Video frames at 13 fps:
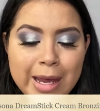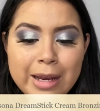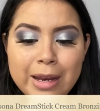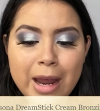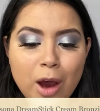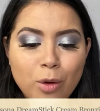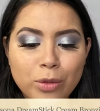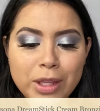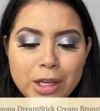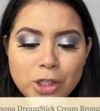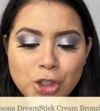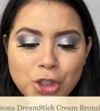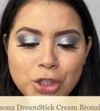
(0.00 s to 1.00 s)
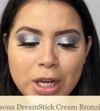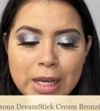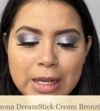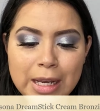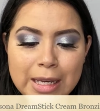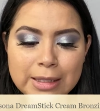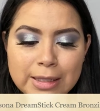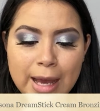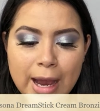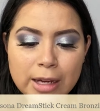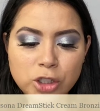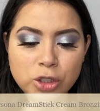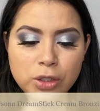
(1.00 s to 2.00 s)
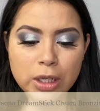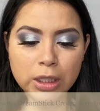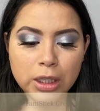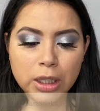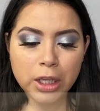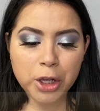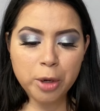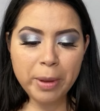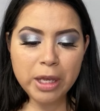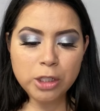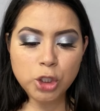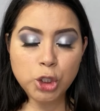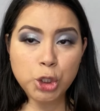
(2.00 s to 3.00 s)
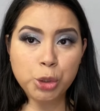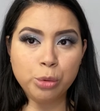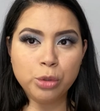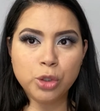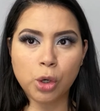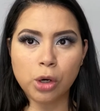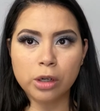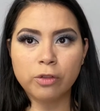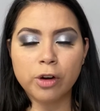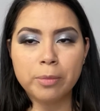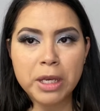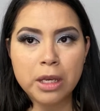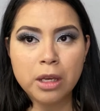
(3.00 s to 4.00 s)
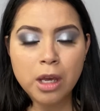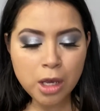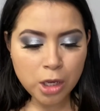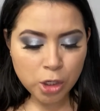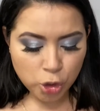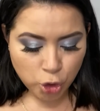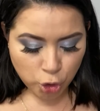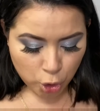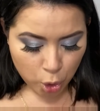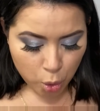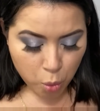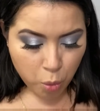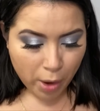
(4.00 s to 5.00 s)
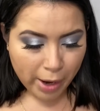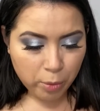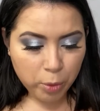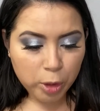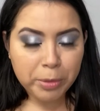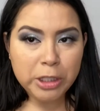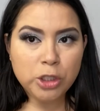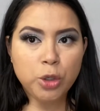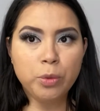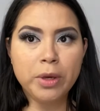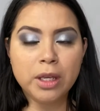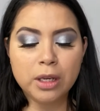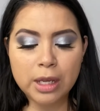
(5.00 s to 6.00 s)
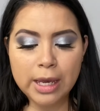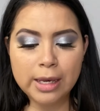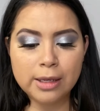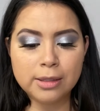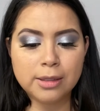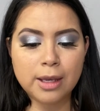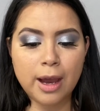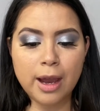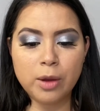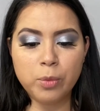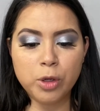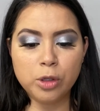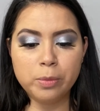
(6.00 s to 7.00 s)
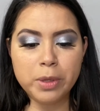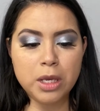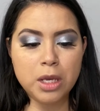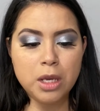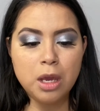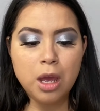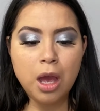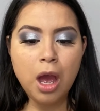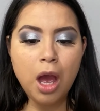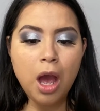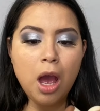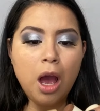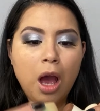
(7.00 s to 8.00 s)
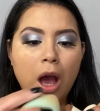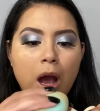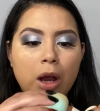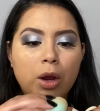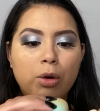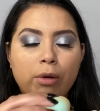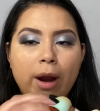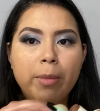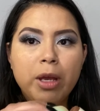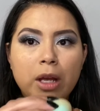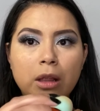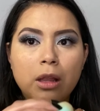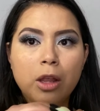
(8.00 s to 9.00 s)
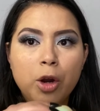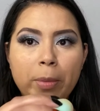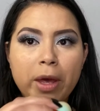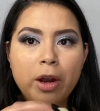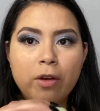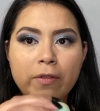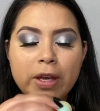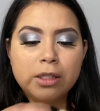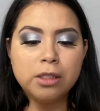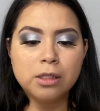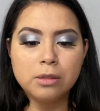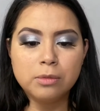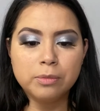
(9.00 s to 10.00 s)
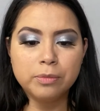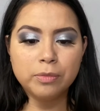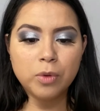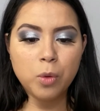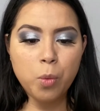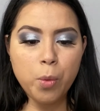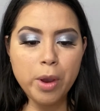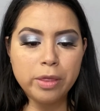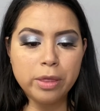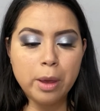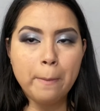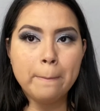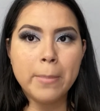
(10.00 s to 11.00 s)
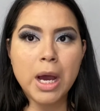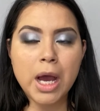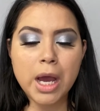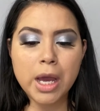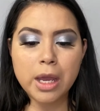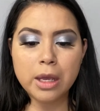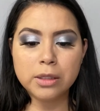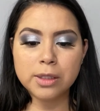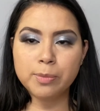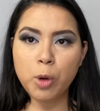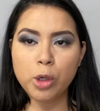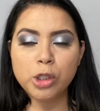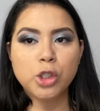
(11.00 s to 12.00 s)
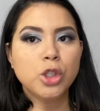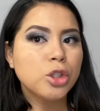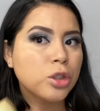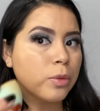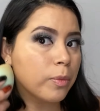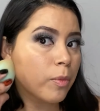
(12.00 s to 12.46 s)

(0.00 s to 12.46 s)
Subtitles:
Now, this shade is actually a little bit too dark for me. So what I will be doing is I will be grabbing a little bit of it with my sponge.